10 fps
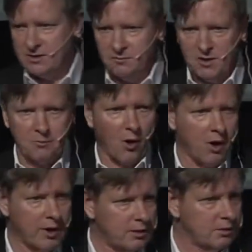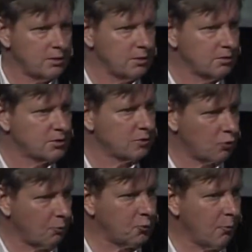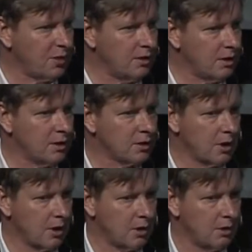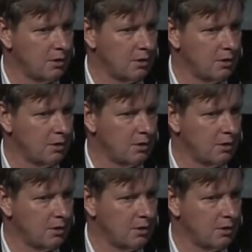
simply by crop topping in canola.